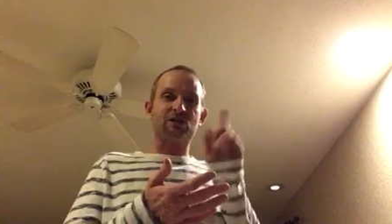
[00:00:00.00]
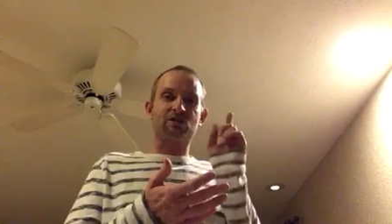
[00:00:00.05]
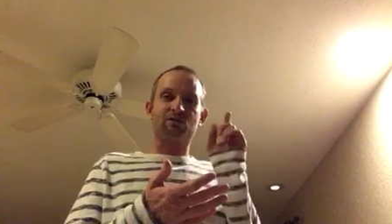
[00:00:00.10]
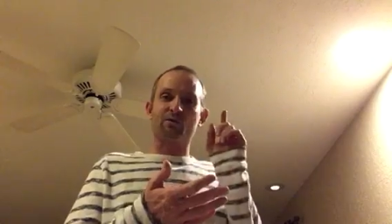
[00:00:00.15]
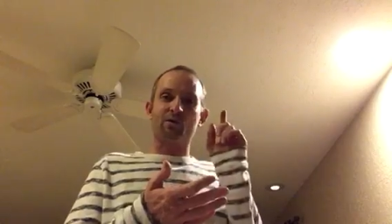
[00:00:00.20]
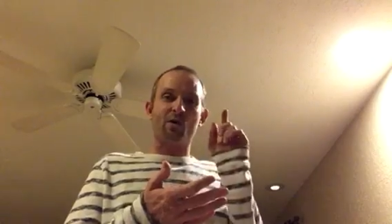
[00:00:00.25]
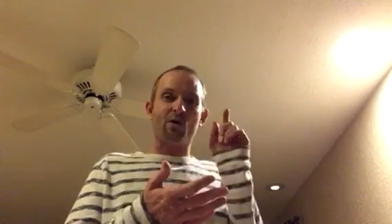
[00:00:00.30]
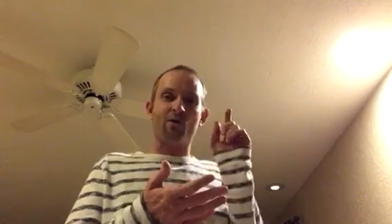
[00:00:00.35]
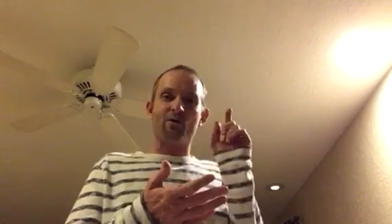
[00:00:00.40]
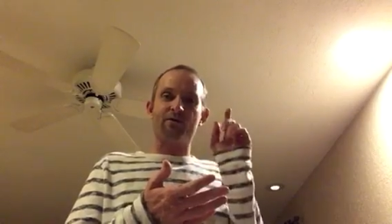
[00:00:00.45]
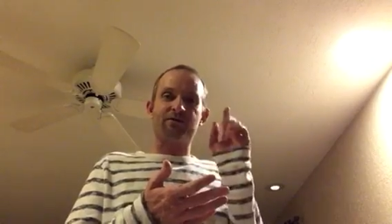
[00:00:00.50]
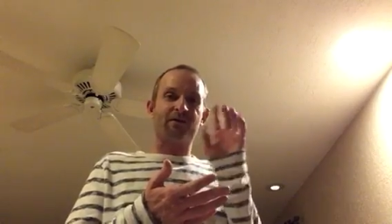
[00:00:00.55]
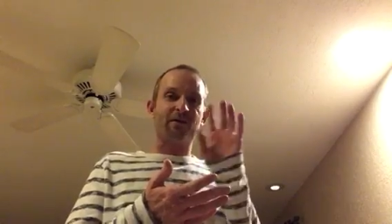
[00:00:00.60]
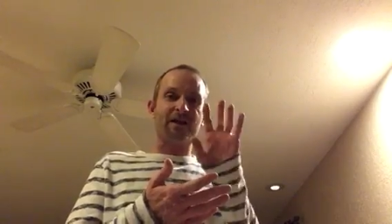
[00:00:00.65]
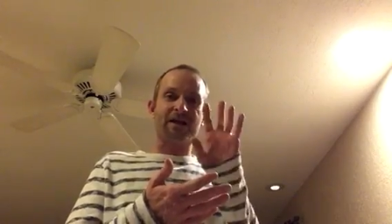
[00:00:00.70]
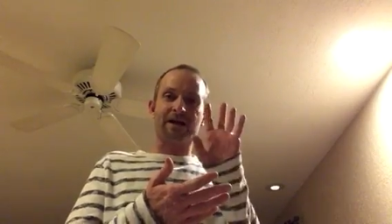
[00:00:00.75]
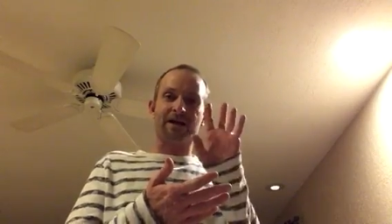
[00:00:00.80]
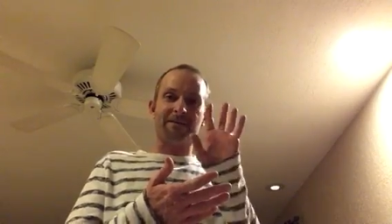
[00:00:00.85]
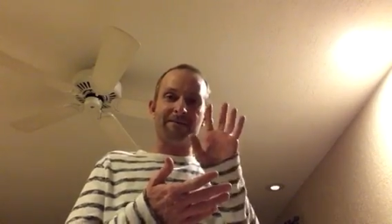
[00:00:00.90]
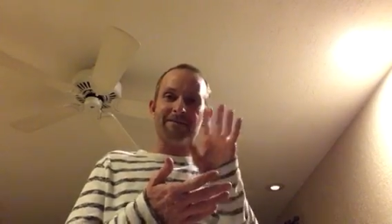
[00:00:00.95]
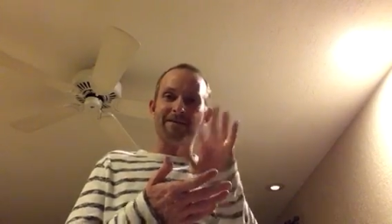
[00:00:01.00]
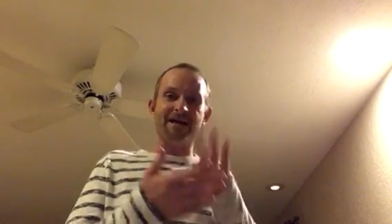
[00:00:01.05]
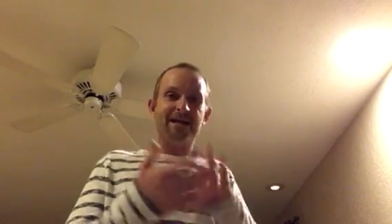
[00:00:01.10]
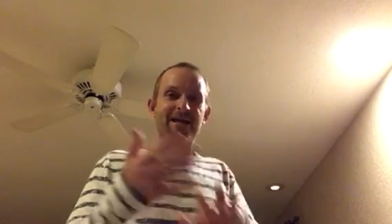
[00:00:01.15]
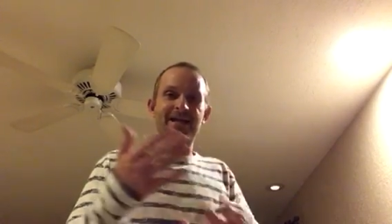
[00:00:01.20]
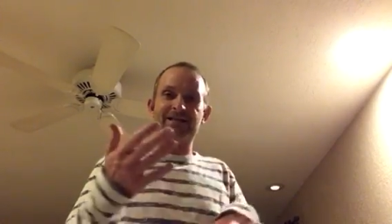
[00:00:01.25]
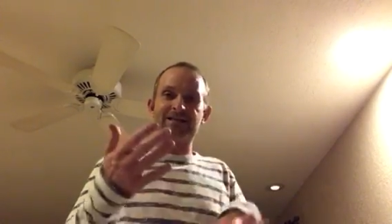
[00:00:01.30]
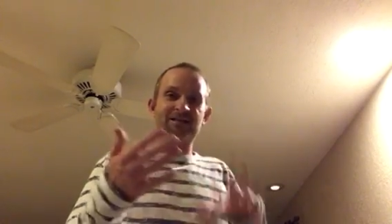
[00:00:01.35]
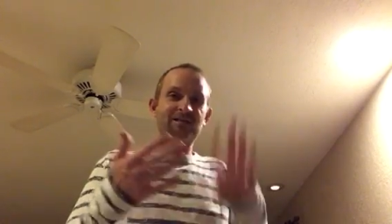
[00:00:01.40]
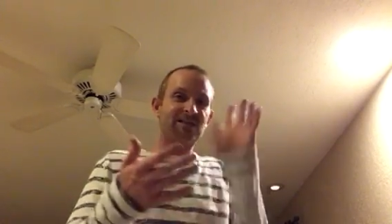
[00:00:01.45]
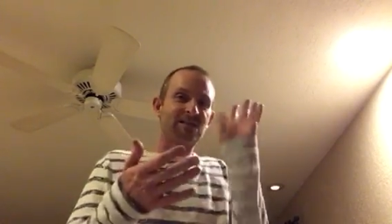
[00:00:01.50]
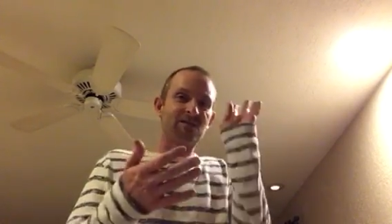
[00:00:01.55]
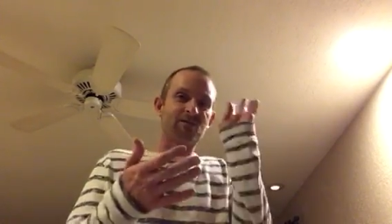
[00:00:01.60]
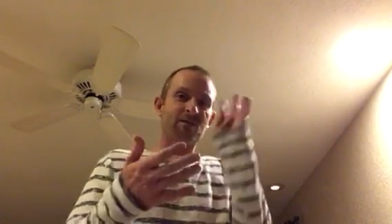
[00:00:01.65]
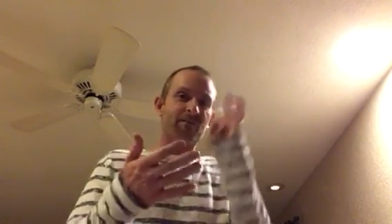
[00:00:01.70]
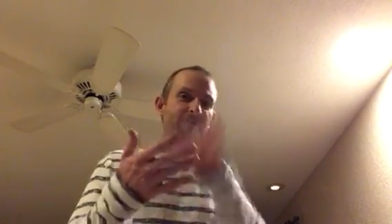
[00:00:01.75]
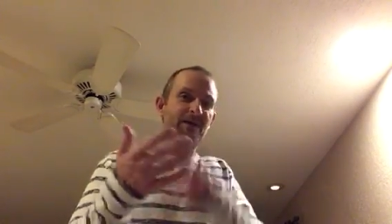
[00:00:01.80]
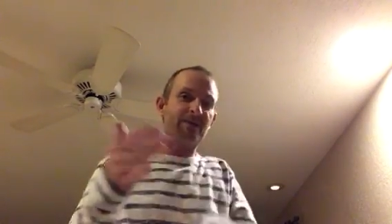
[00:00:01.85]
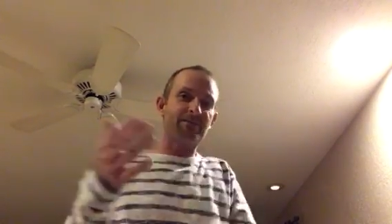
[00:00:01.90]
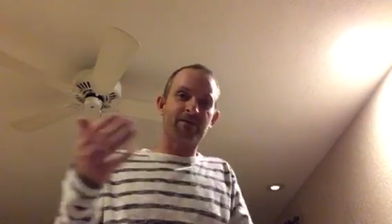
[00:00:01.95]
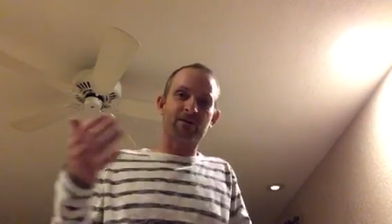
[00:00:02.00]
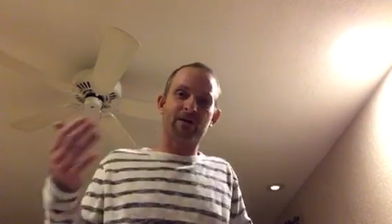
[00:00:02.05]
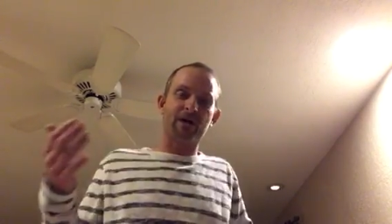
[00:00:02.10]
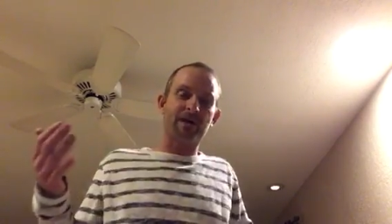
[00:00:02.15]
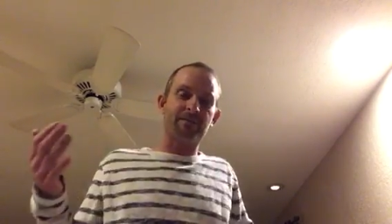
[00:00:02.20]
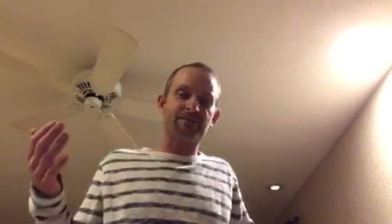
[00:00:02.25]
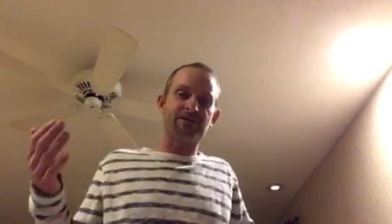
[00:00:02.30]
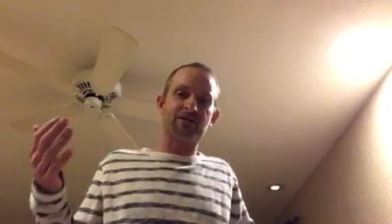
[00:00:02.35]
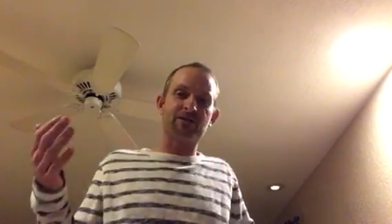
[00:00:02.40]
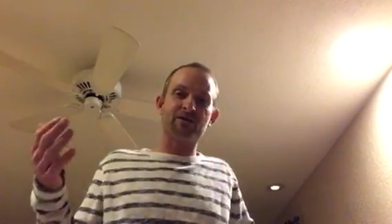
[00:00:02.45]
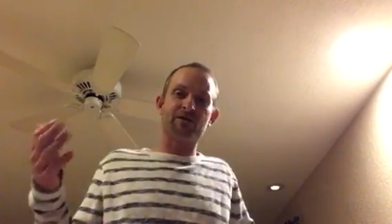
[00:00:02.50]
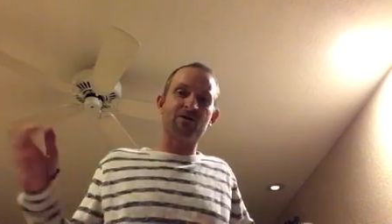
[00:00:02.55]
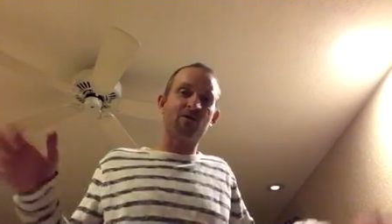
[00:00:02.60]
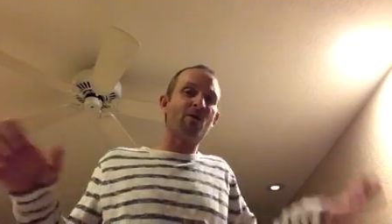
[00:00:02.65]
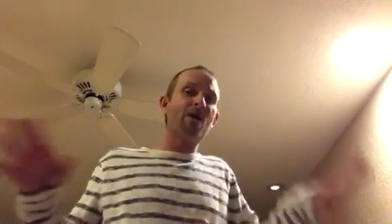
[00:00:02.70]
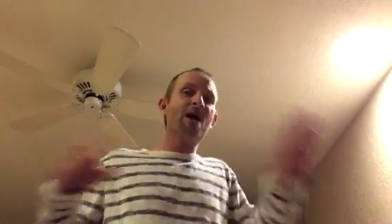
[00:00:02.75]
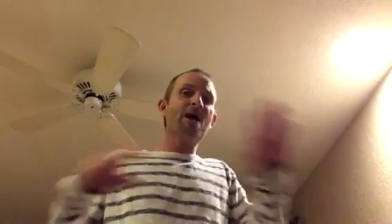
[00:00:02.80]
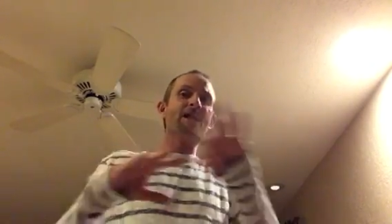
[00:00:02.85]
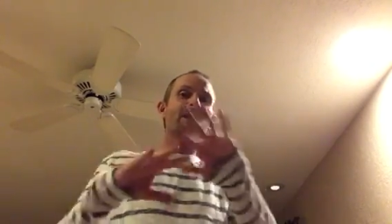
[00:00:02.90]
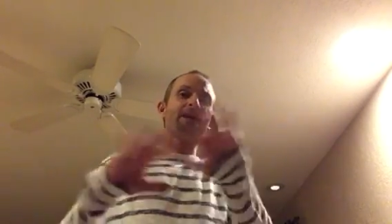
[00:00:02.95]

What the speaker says: scroll for like a minute to see what people are up to.